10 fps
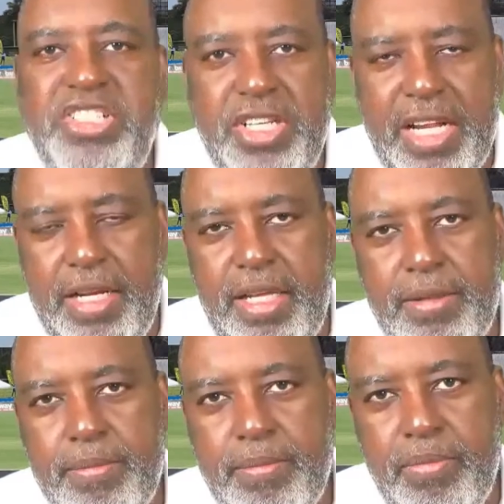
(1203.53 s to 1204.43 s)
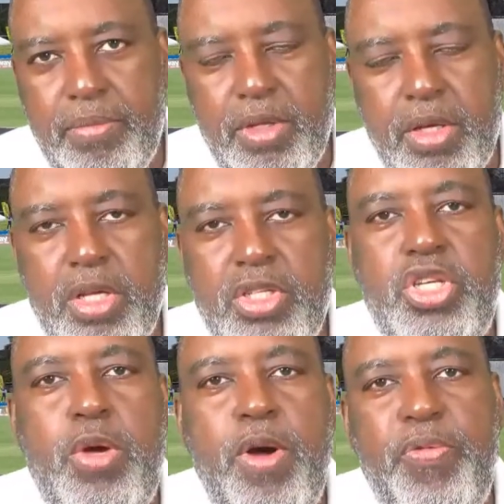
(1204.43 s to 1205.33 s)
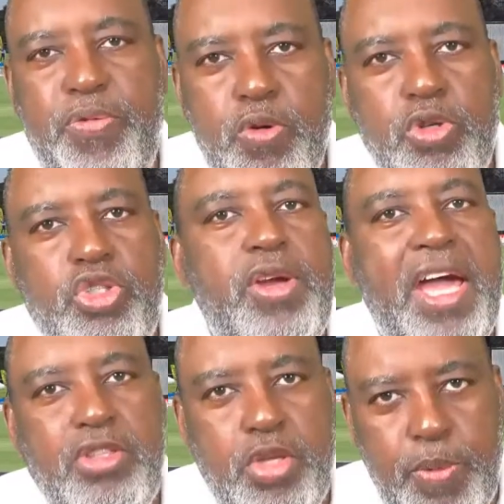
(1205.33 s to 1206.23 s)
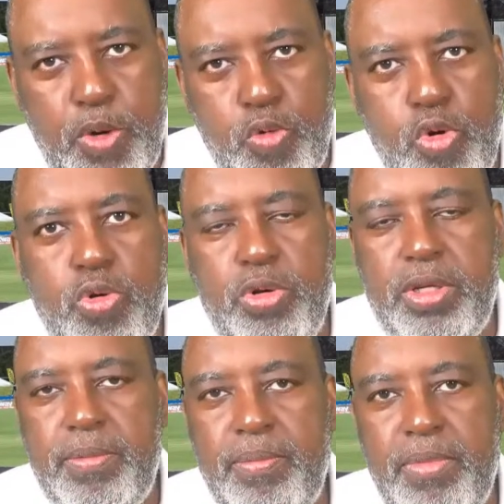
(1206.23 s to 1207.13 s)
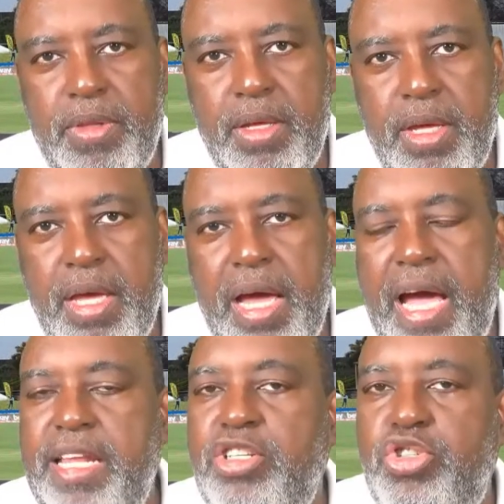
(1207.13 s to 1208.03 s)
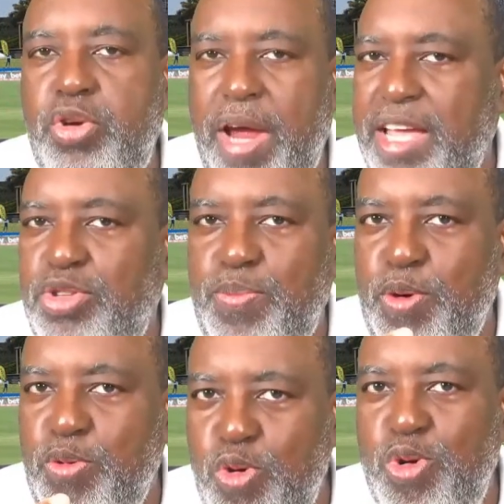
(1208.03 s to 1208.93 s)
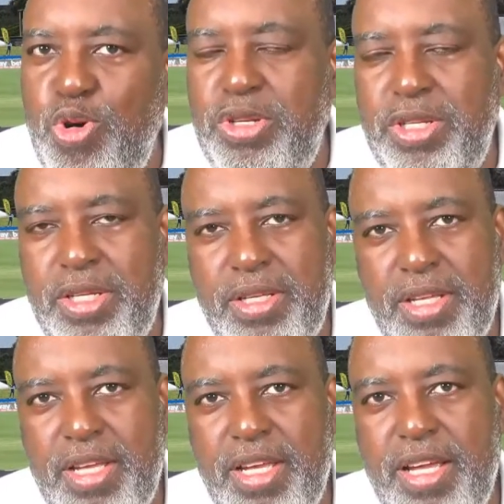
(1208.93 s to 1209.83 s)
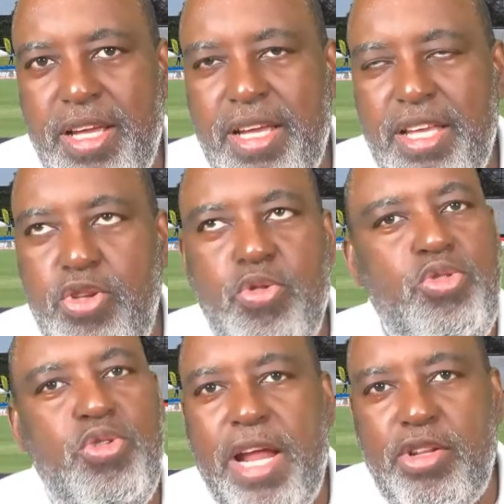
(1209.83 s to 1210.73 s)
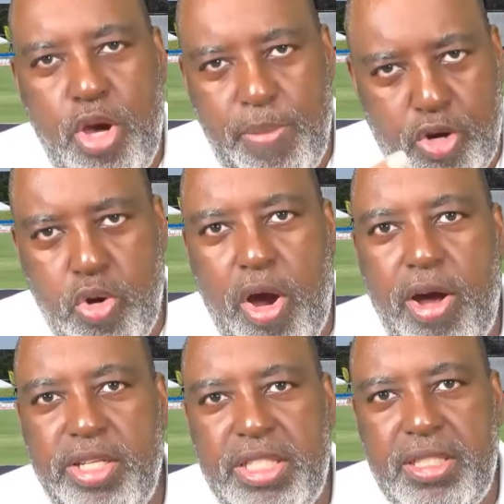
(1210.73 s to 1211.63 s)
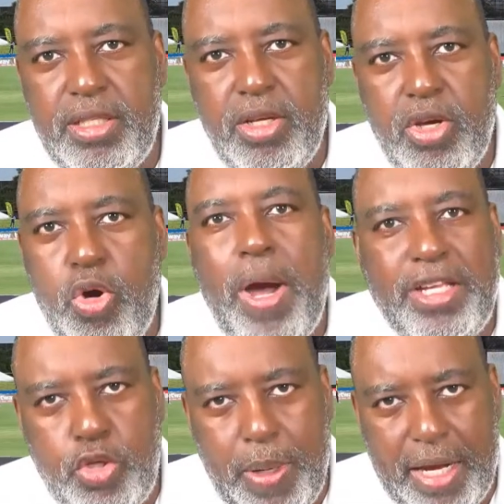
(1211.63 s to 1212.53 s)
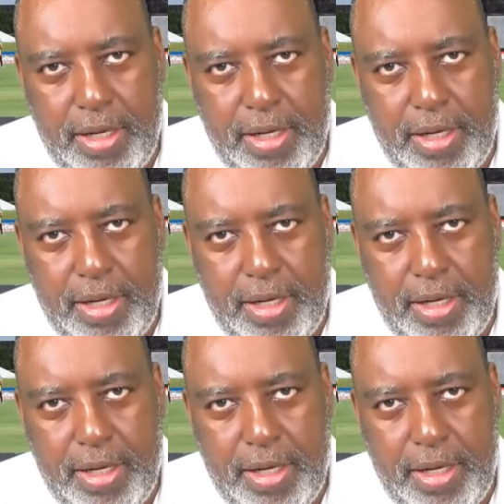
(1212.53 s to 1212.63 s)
Unfortunately, some of you try to be rude, and in trying to be rude, you do not come across quite well.